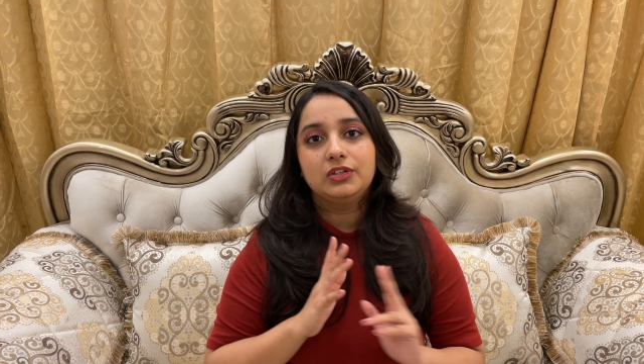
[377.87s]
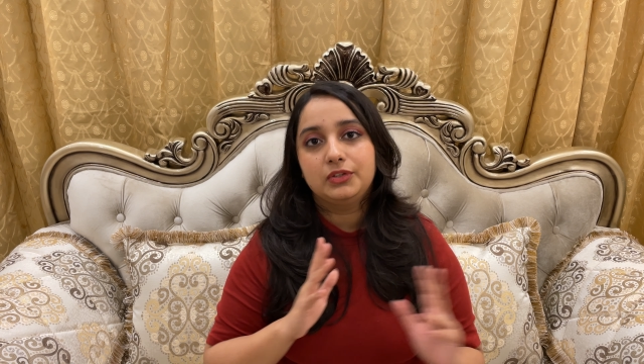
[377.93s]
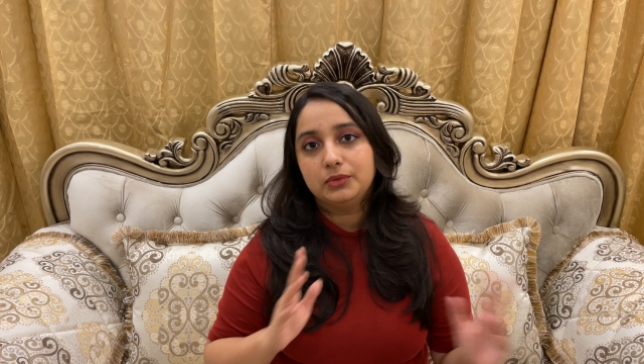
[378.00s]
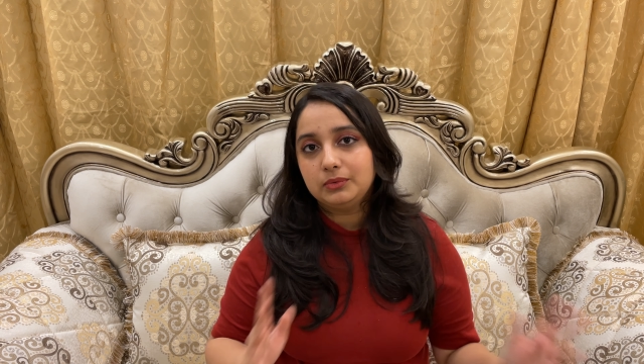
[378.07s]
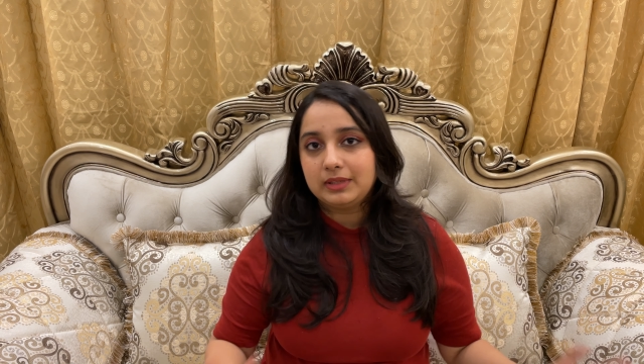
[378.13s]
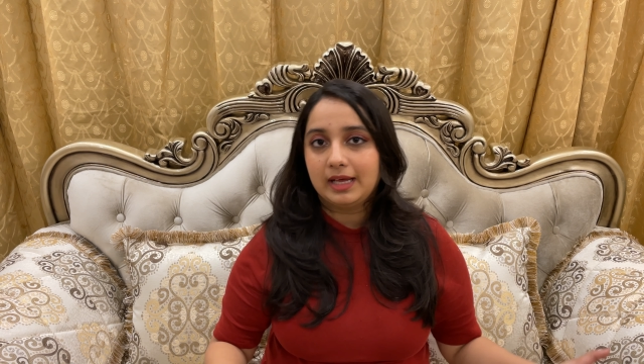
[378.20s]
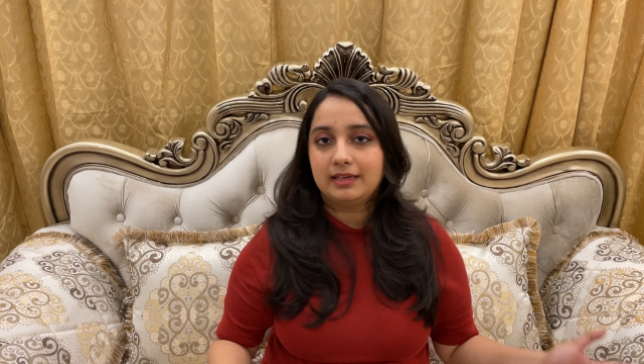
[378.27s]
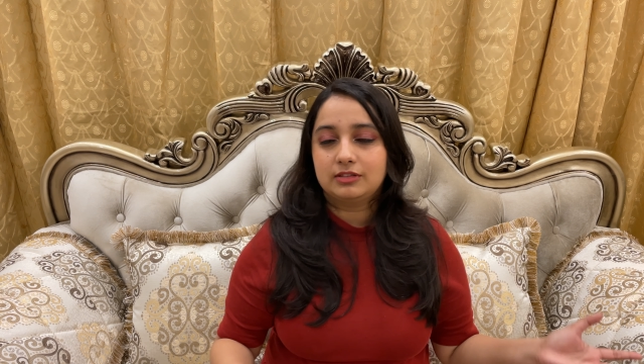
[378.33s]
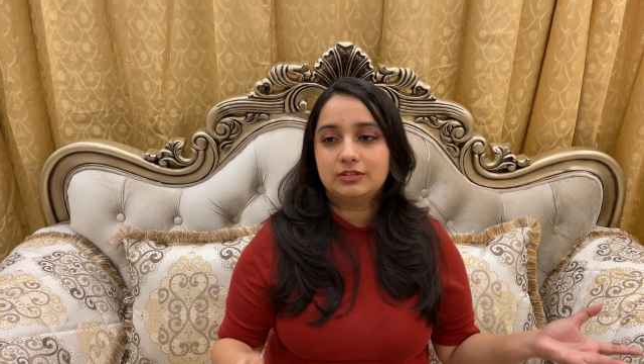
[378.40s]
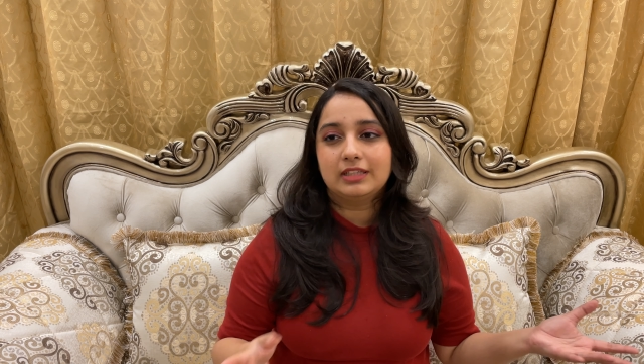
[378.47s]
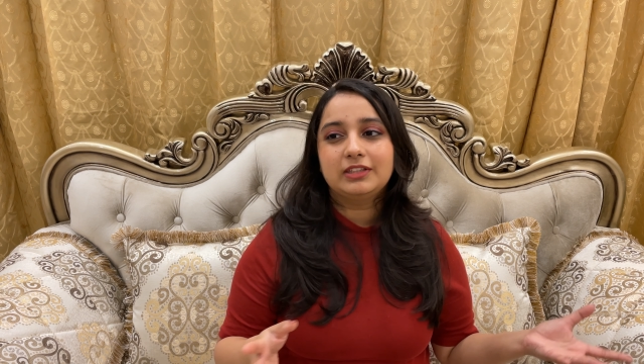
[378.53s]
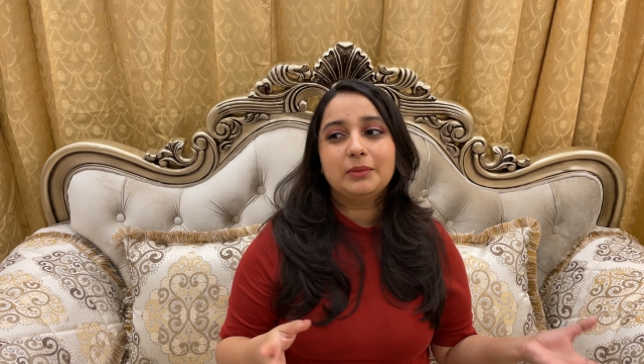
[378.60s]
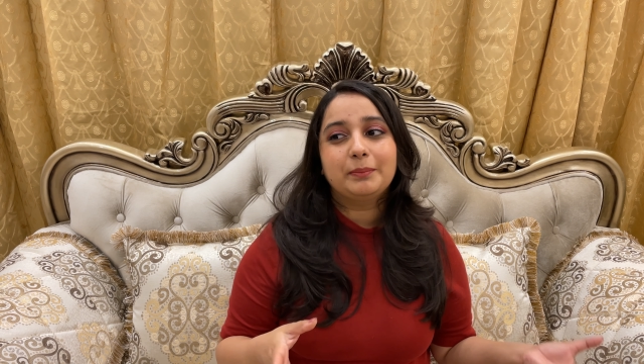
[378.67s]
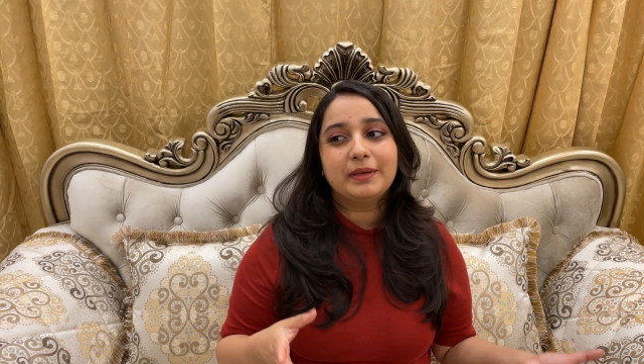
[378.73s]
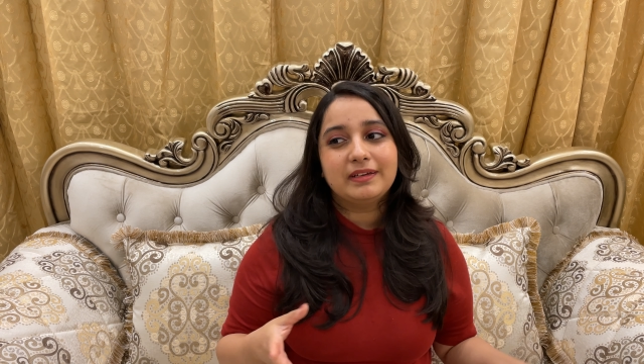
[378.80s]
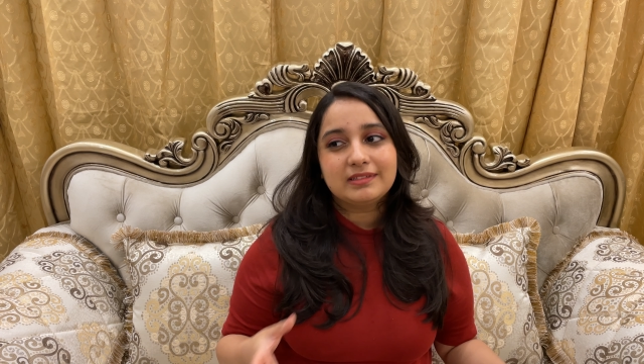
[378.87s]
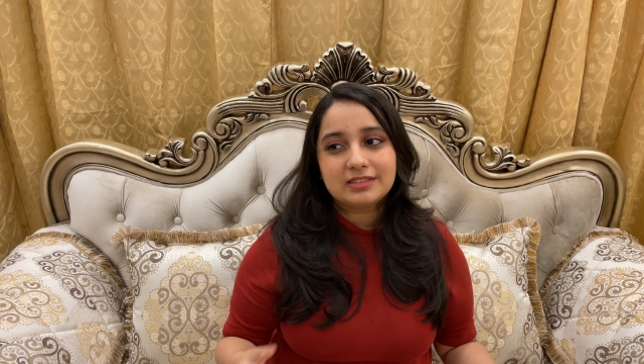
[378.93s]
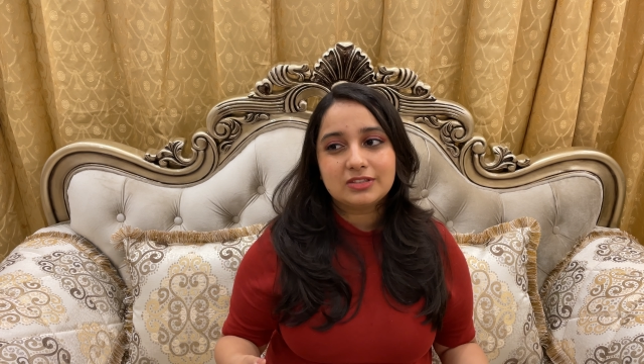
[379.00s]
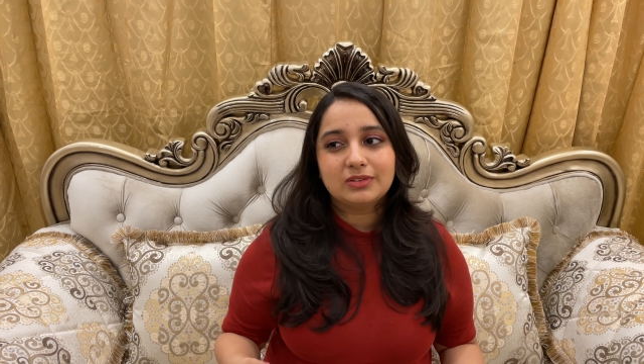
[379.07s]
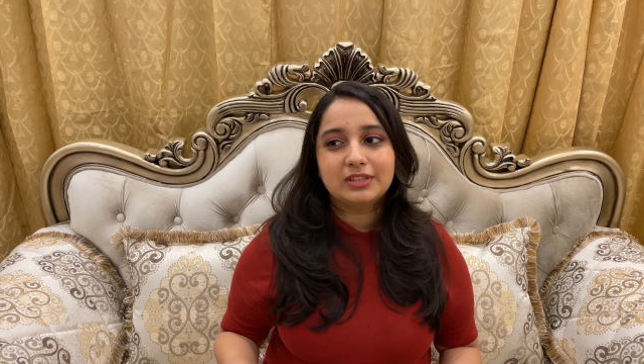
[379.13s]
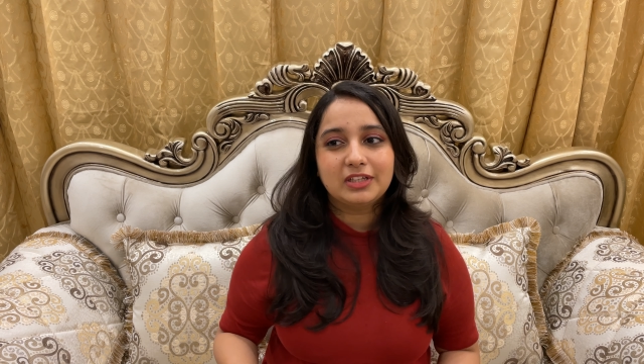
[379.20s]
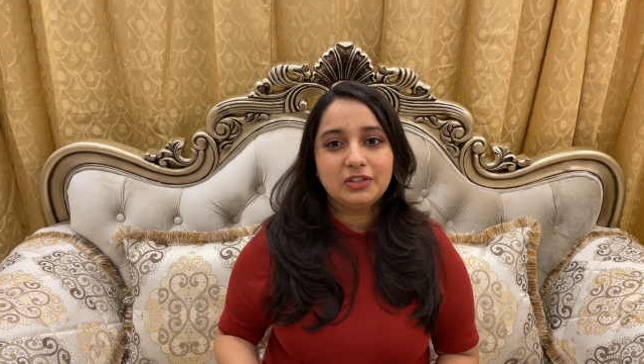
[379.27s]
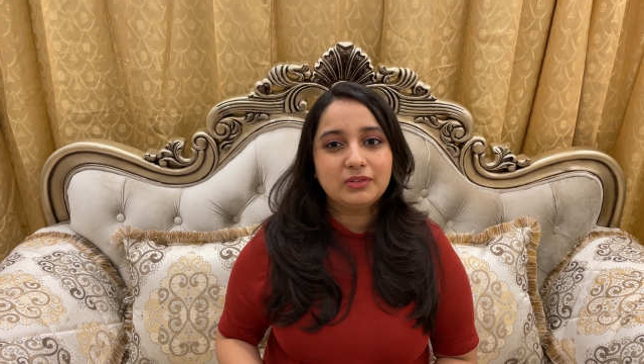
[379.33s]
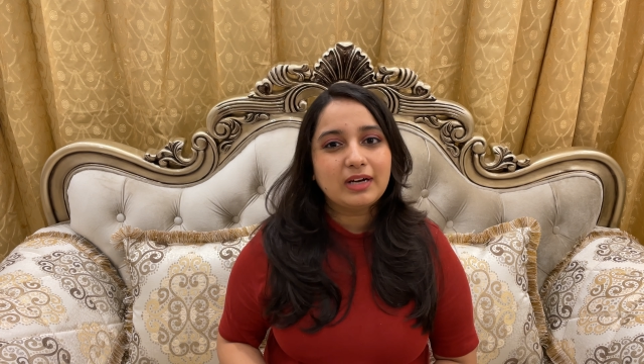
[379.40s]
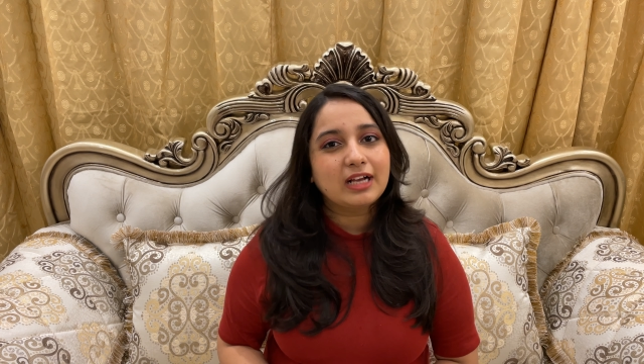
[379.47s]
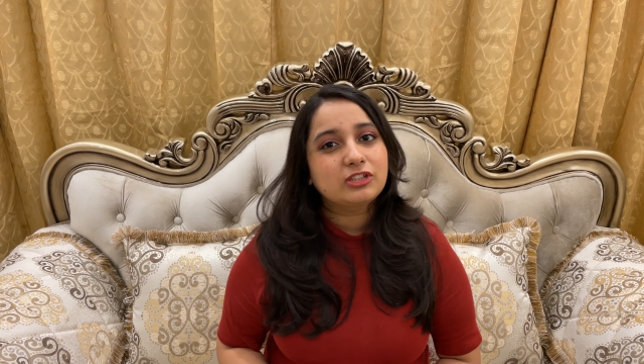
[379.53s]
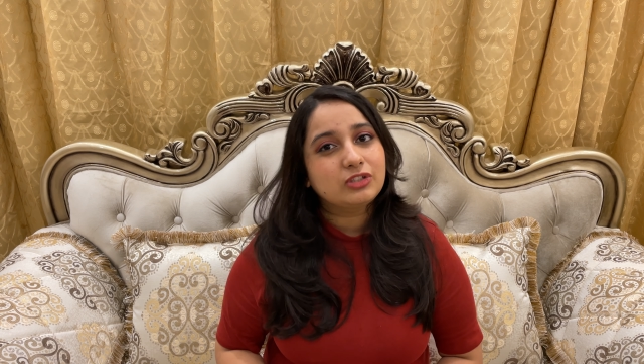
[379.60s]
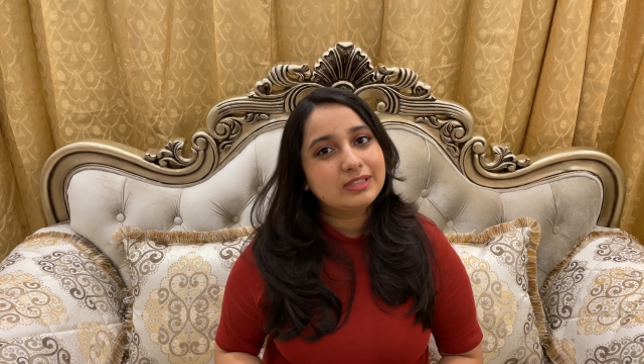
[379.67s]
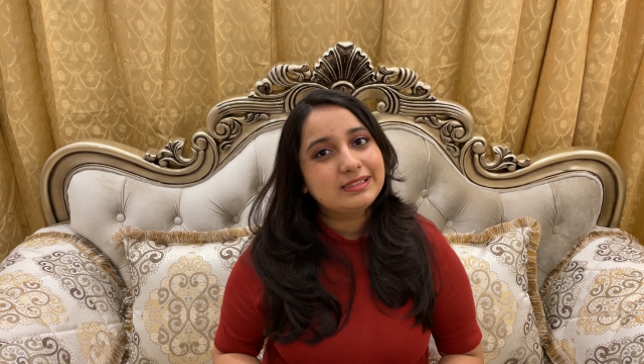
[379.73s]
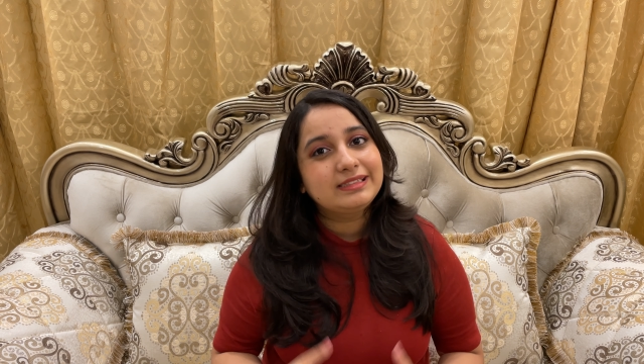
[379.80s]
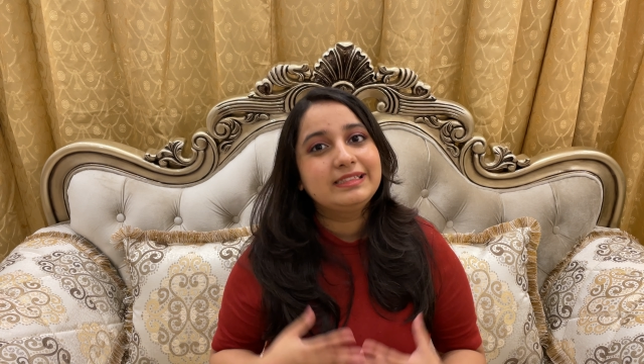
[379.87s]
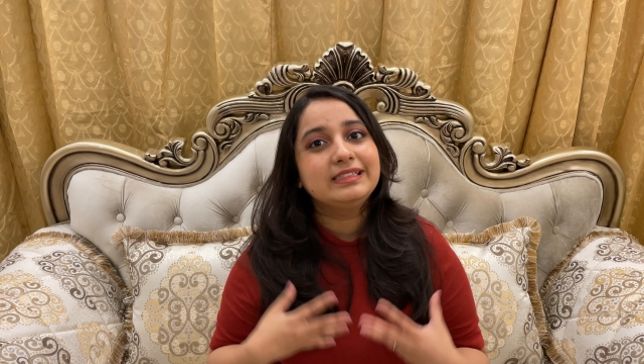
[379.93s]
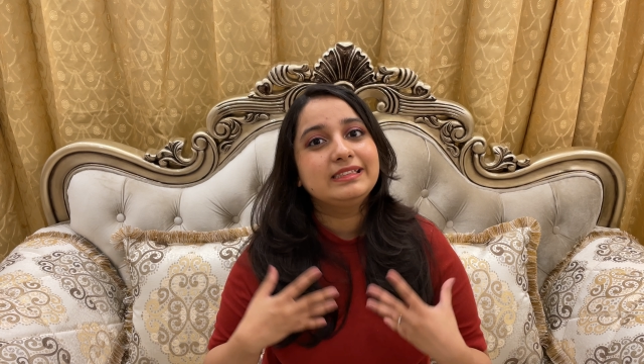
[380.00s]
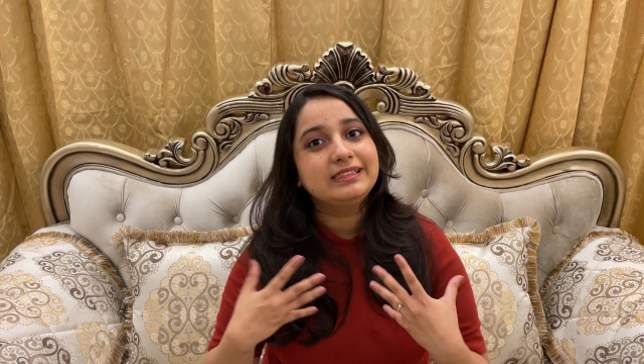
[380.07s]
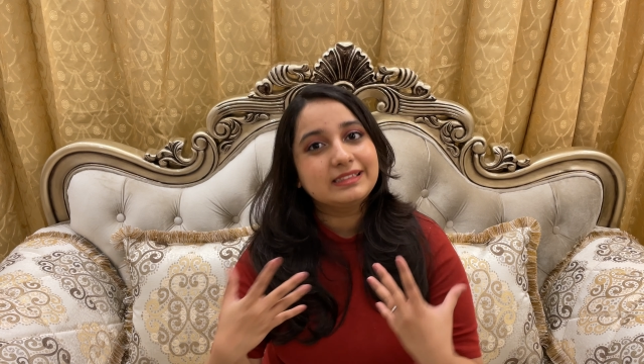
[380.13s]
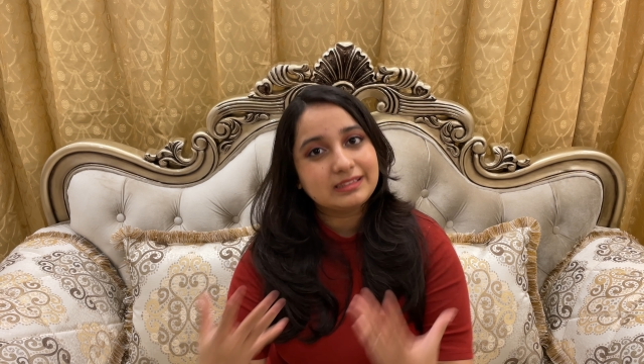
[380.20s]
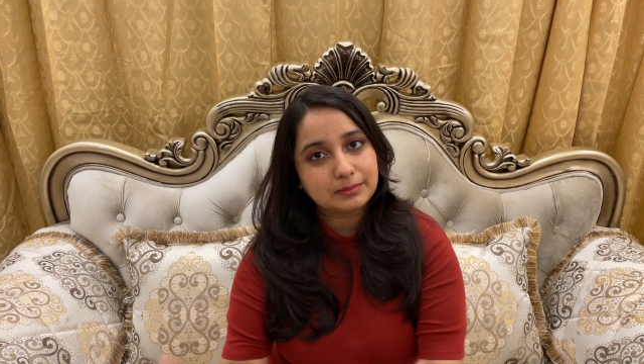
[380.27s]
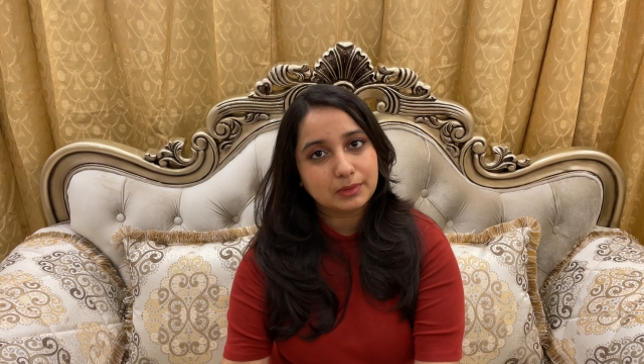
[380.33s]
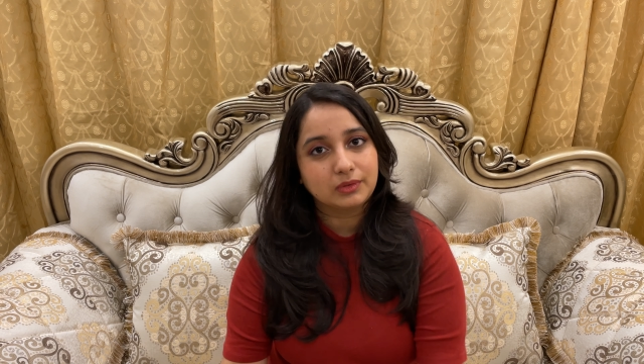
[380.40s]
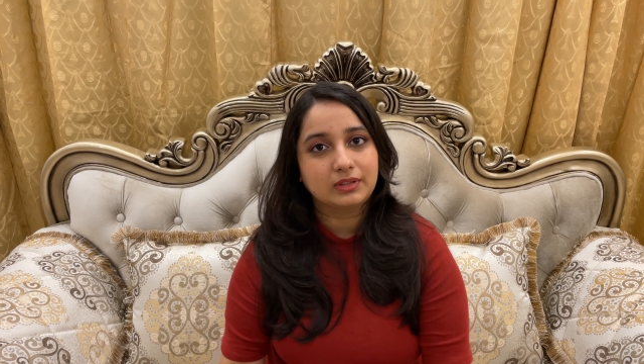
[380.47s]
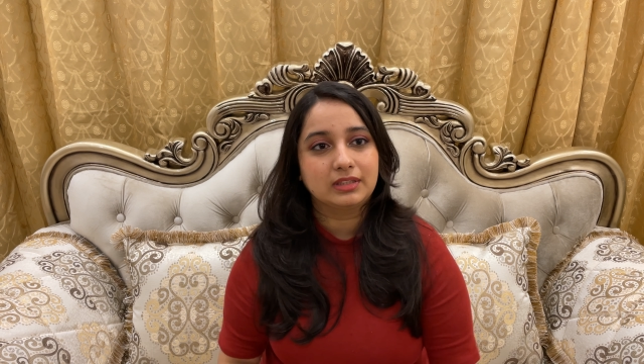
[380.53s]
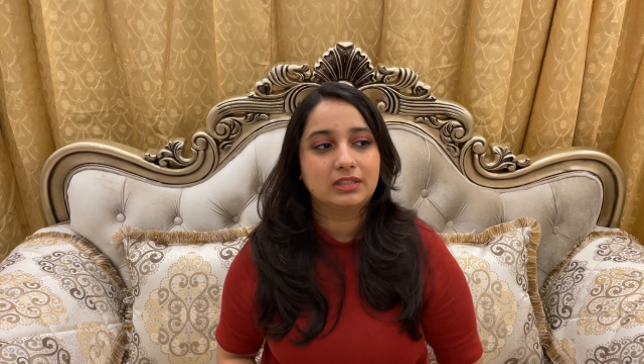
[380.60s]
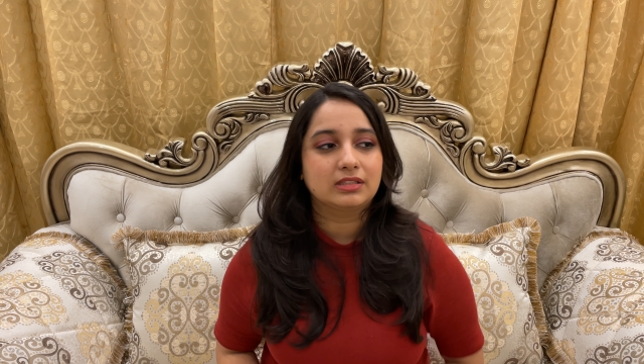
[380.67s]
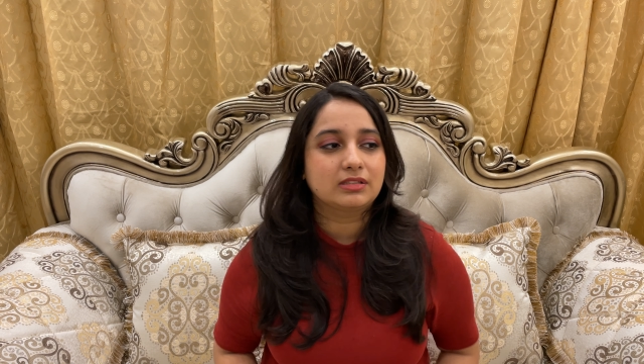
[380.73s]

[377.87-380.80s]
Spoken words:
Do that so that your parents know that you're actually serious about it.